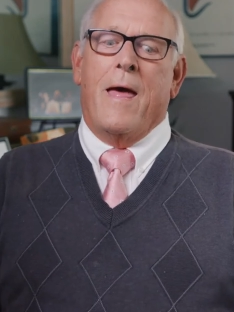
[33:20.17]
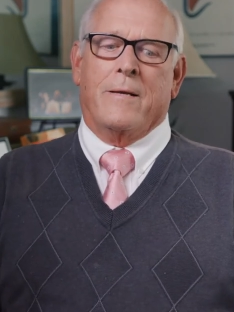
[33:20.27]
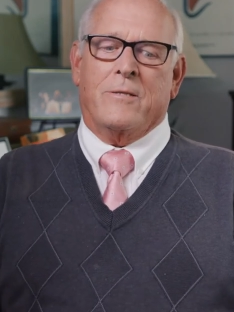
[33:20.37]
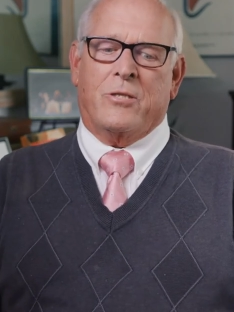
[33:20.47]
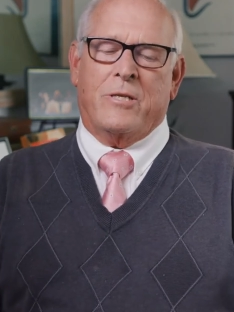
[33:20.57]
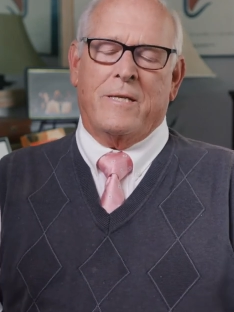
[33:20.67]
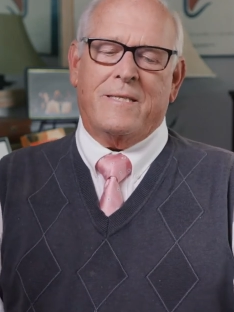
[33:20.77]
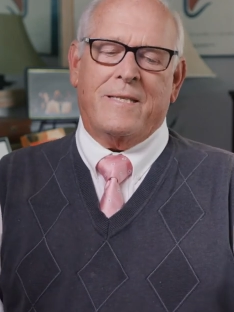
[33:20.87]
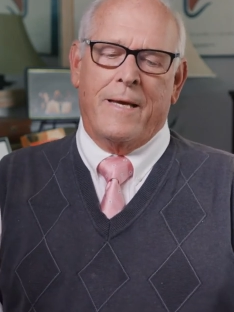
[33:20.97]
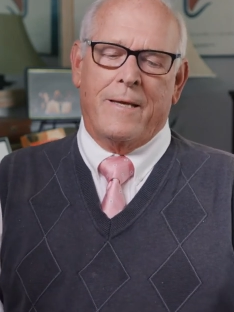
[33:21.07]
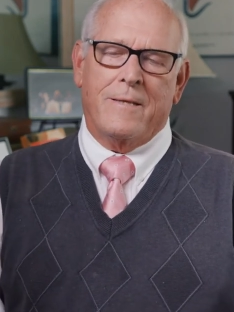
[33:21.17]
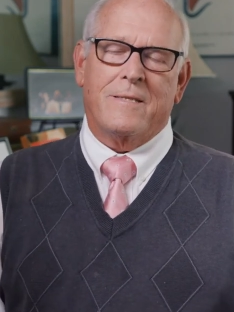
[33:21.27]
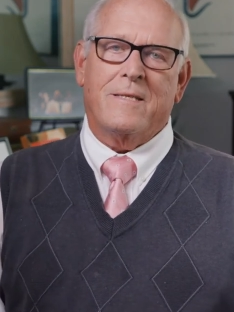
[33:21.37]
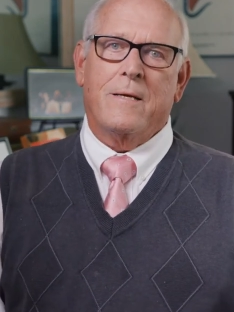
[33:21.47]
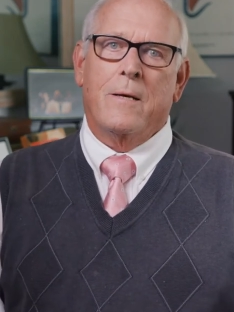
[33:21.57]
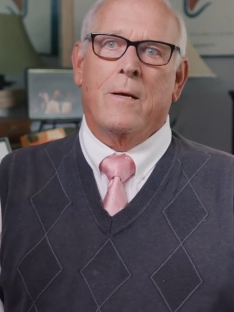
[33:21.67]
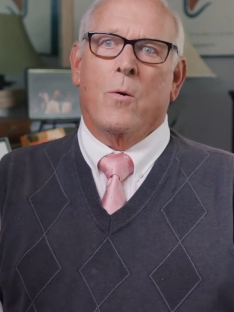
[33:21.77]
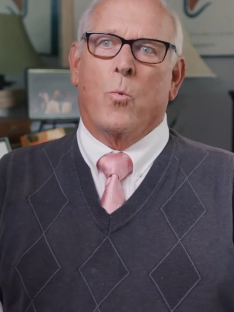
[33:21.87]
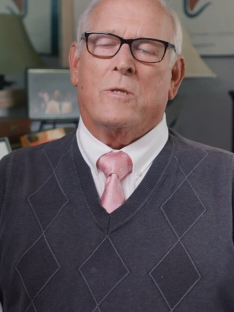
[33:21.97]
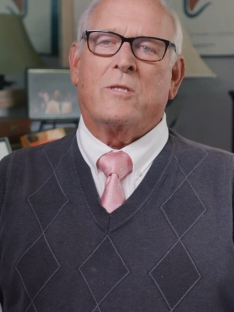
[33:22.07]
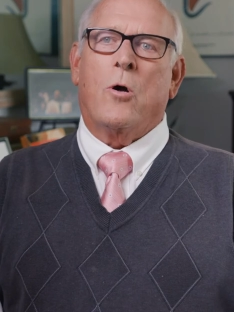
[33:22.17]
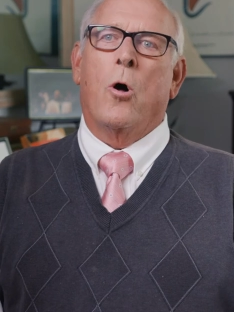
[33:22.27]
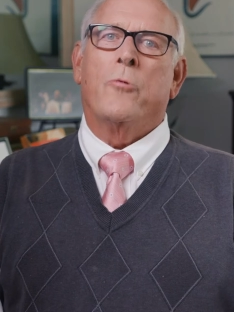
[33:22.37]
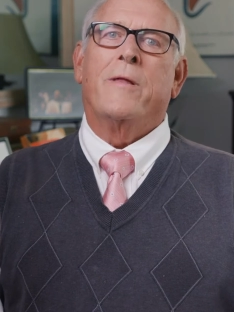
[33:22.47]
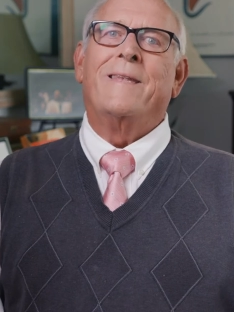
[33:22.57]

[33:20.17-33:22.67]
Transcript: And she sings what's called